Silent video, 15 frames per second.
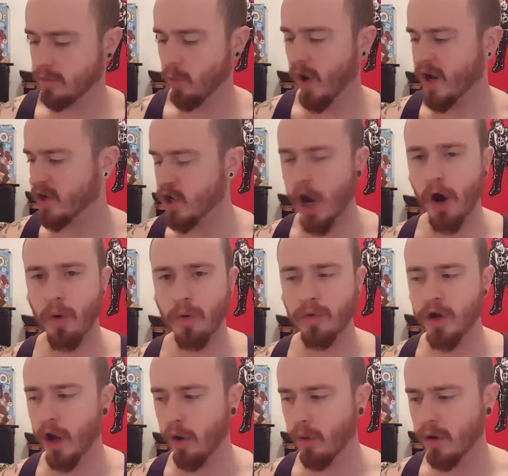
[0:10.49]
Wait, no.
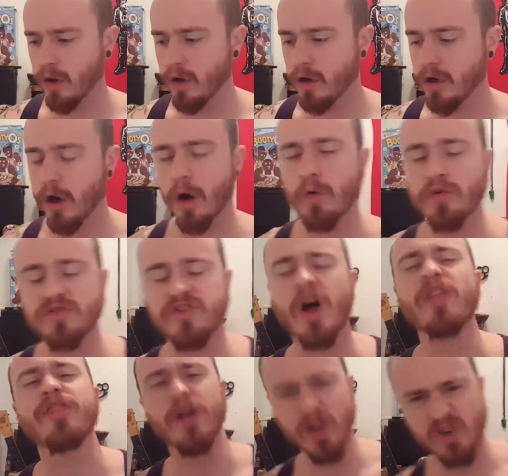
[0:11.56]

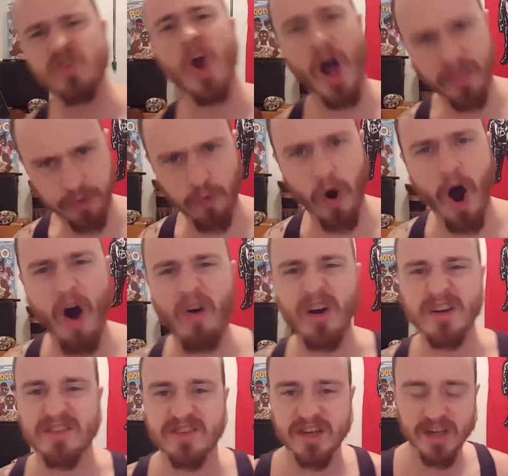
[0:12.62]
Seth
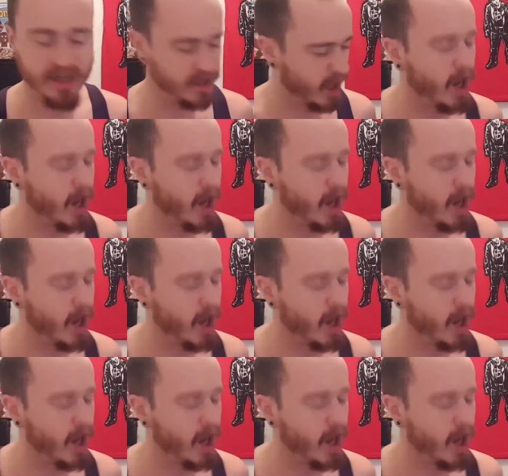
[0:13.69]
Rollins.